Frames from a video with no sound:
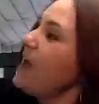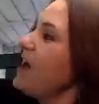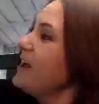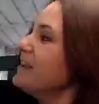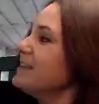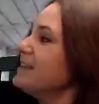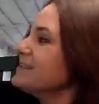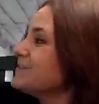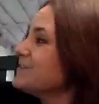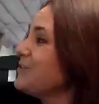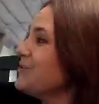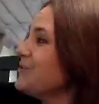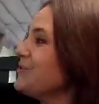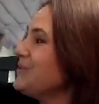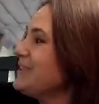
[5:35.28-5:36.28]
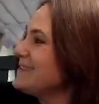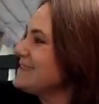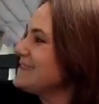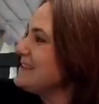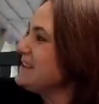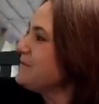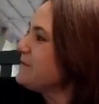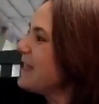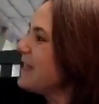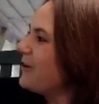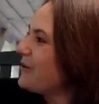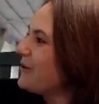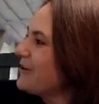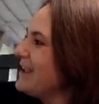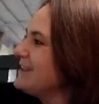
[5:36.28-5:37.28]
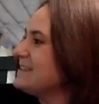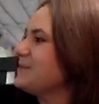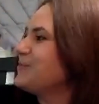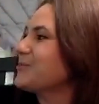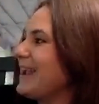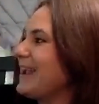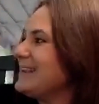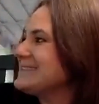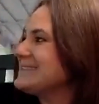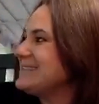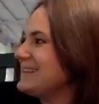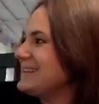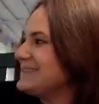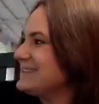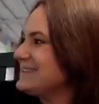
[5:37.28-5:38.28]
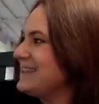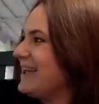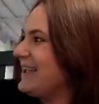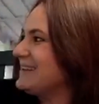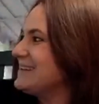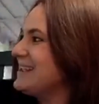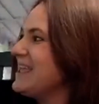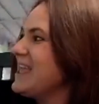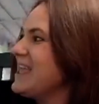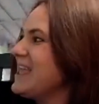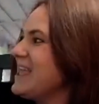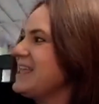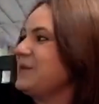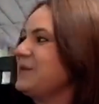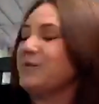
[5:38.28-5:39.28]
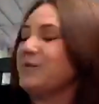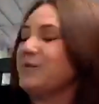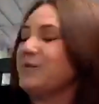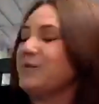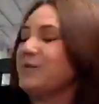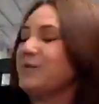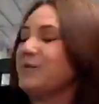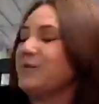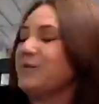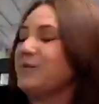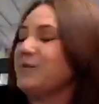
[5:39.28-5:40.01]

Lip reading: Soon the seed flowered into the bright dandelion it was meant